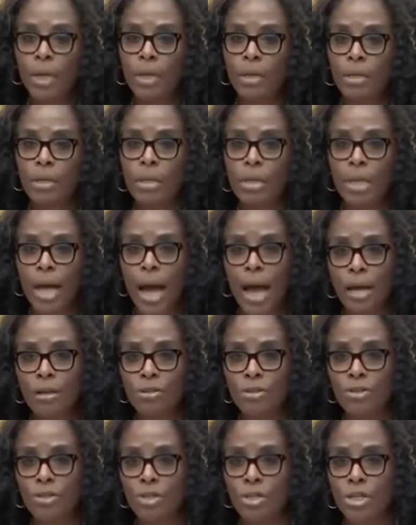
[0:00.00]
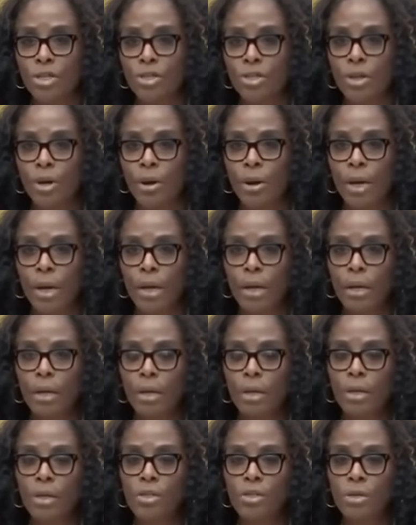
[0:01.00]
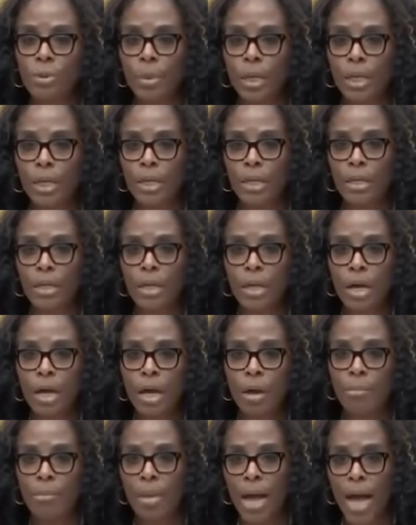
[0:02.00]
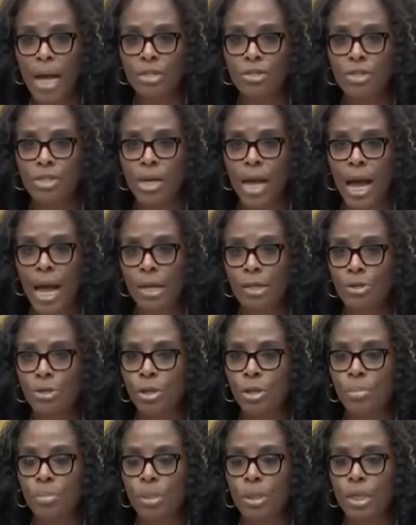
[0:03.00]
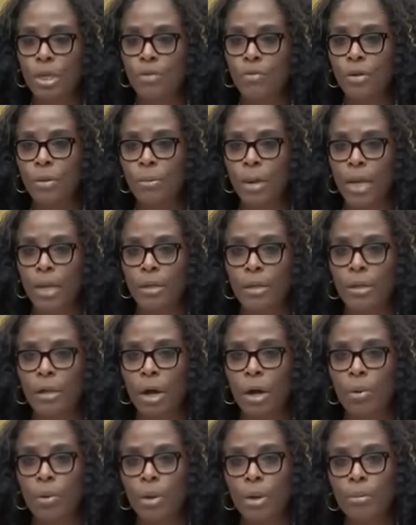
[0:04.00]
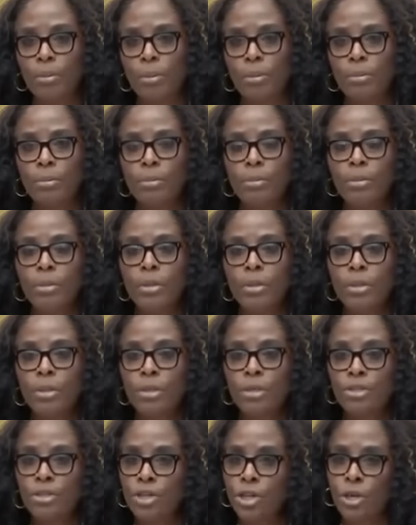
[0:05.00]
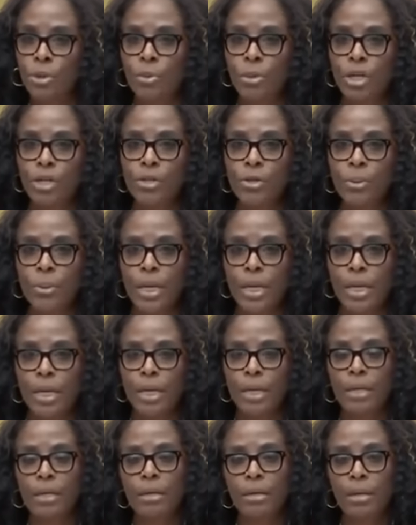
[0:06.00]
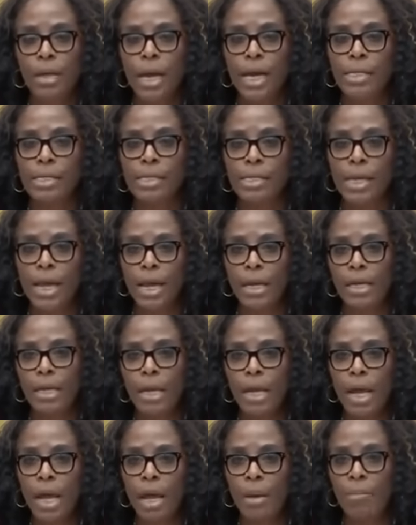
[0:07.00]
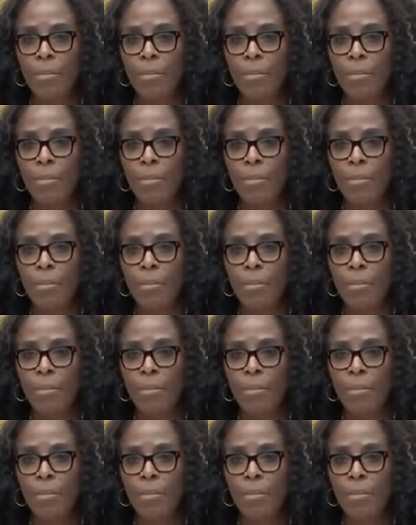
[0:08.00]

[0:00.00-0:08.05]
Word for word: when the House Judiciary tweeted, Imagine actually believing Michael Cohen, she retweeted and said,